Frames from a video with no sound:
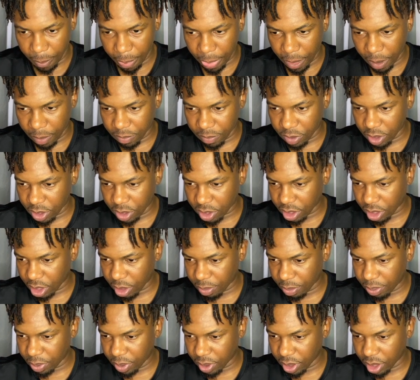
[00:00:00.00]
I'm just gonna
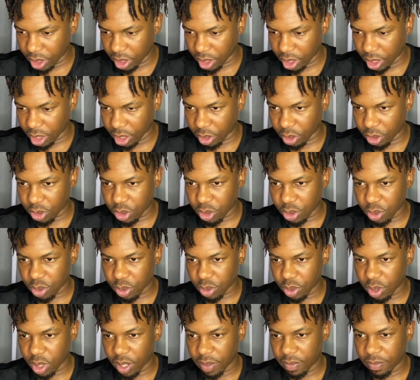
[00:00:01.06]
put an arrow to
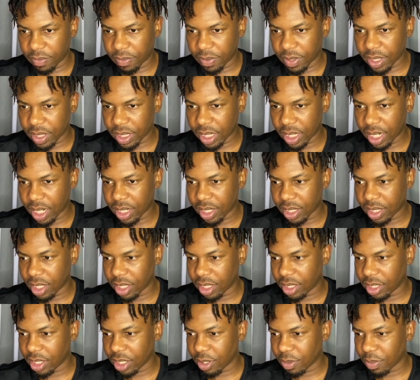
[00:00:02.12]
emphasize
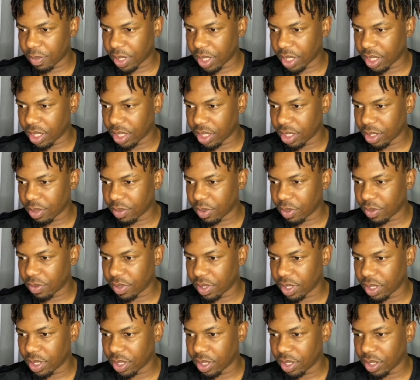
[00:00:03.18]
that this market is
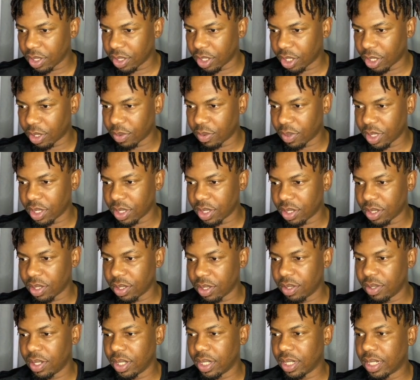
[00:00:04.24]
moving downwards.
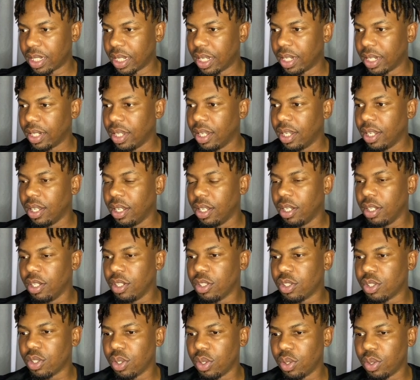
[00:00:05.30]
You understand?
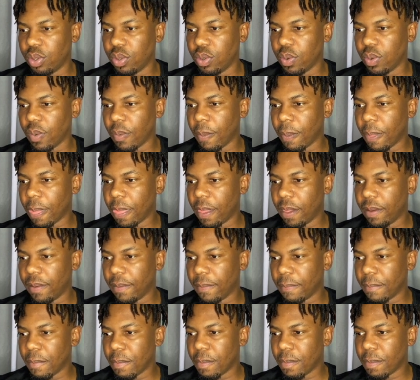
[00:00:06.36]
So
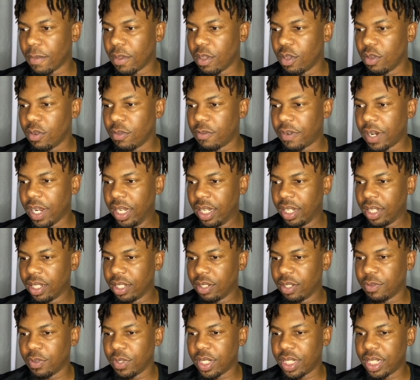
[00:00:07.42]
you'll find that
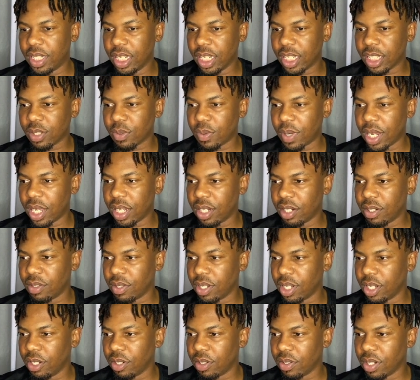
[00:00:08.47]
for DXY,
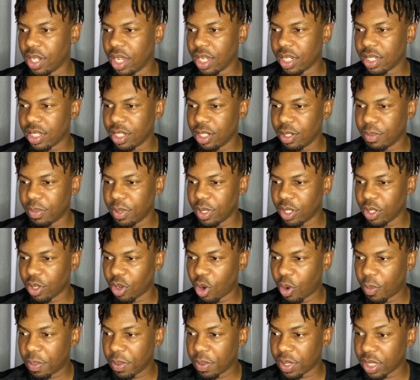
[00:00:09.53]
it'll actually be the
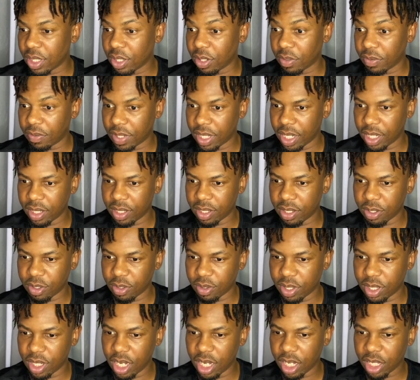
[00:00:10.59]
opposite of that. So
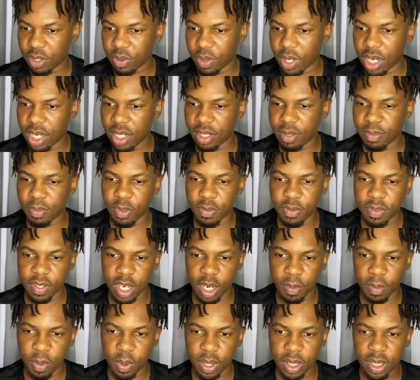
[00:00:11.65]
DXY is moving
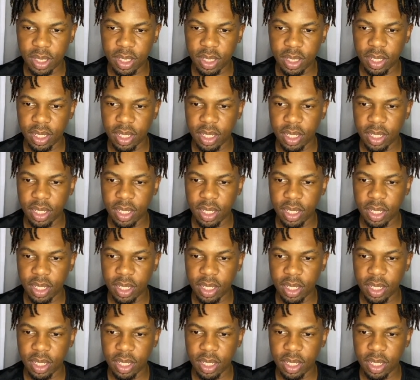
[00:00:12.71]
upwards